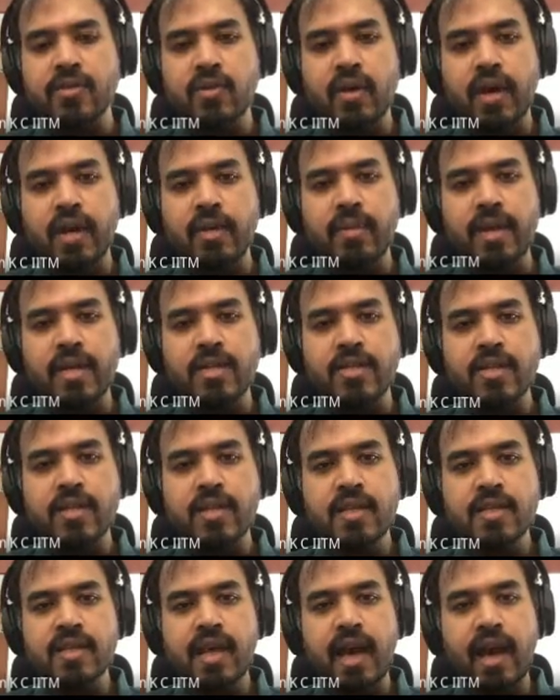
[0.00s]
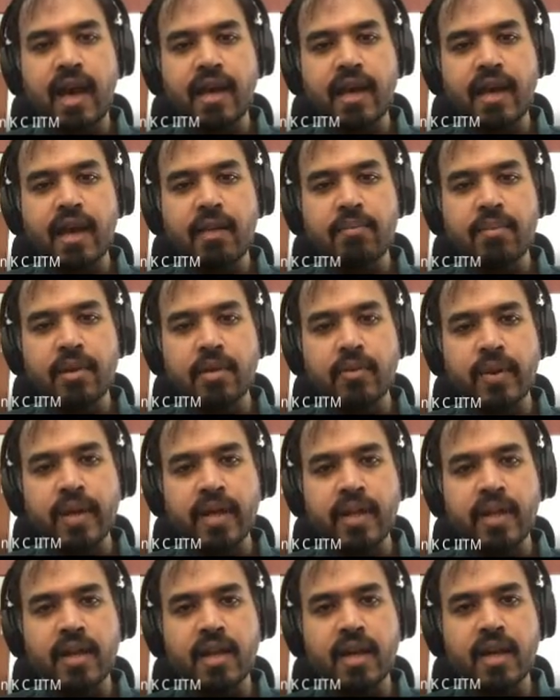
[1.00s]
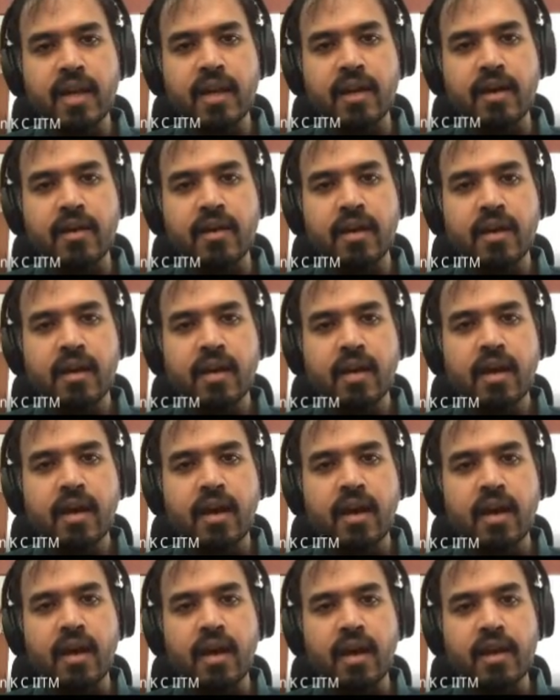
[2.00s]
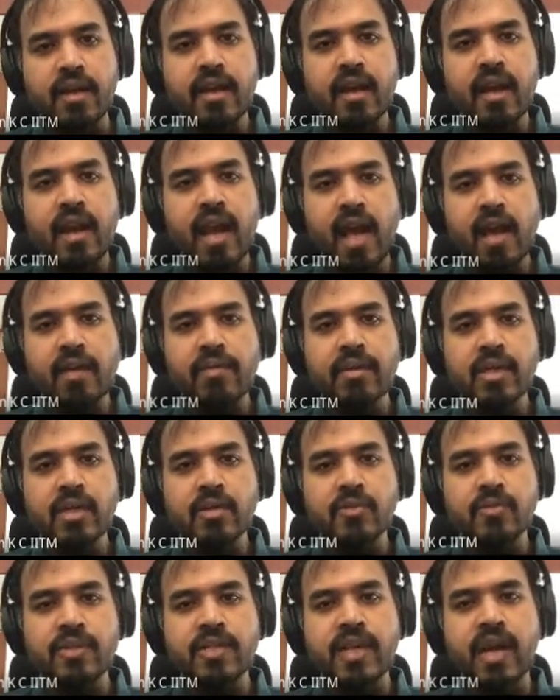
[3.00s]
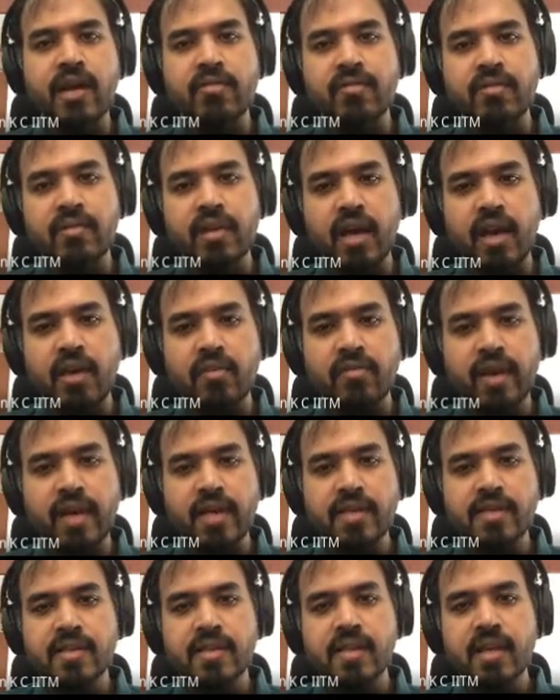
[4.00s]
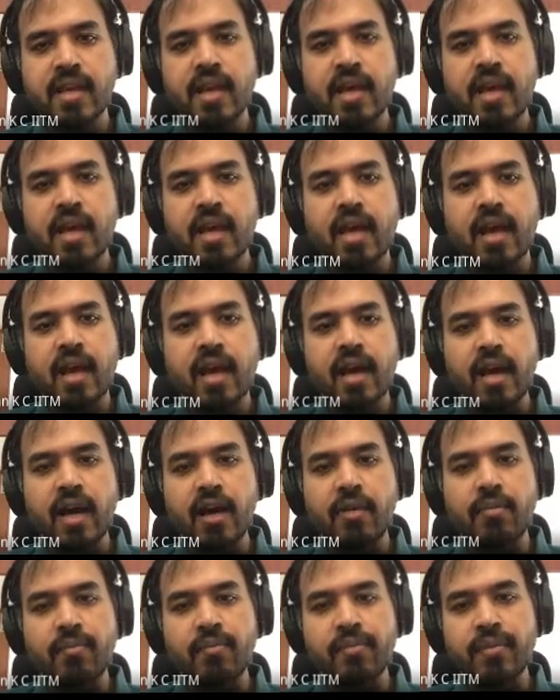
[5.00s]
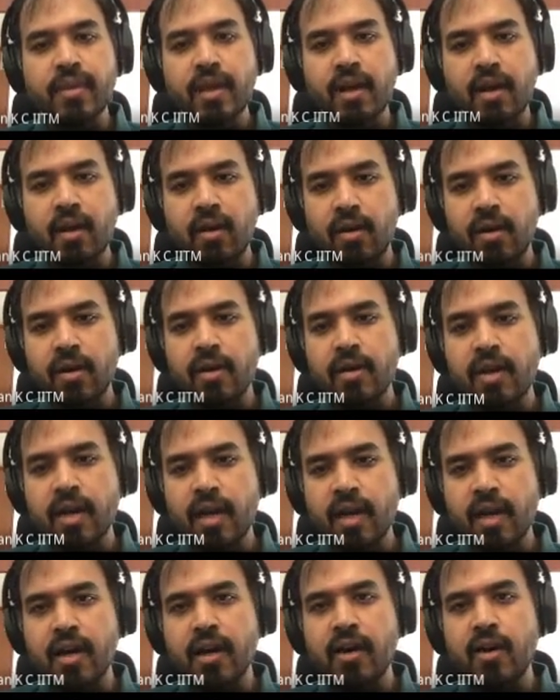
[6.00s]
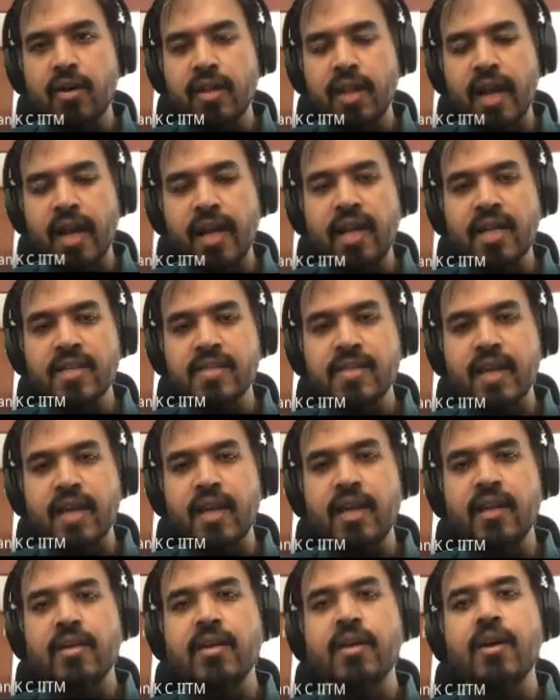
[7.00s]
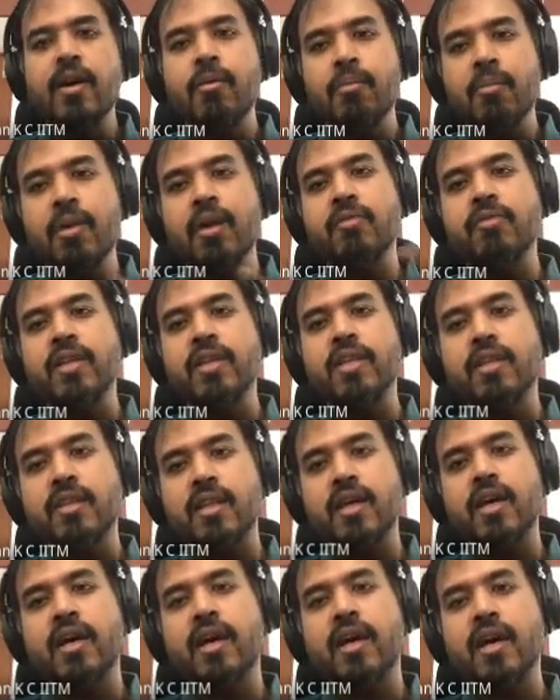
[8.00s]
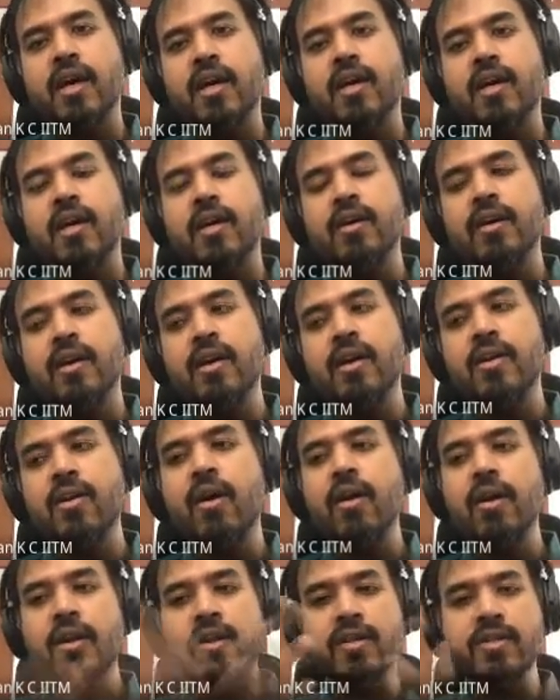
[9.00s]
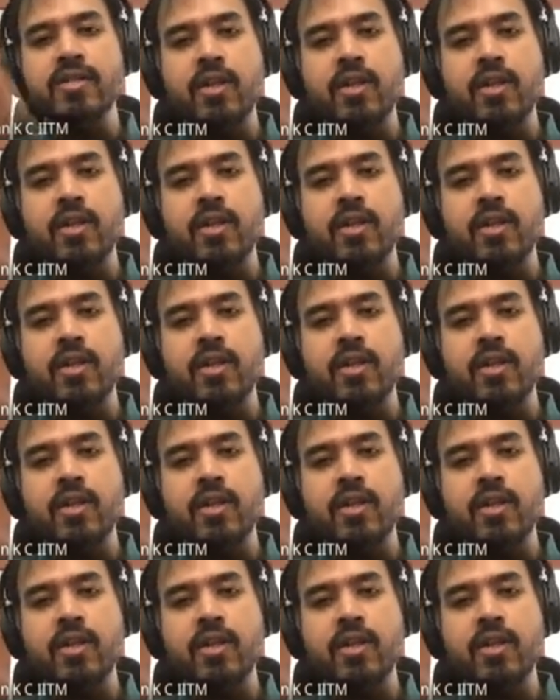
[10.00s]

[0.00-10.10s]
So I mentioned this air gap between real languages which have effects on the right hand side, but with not rich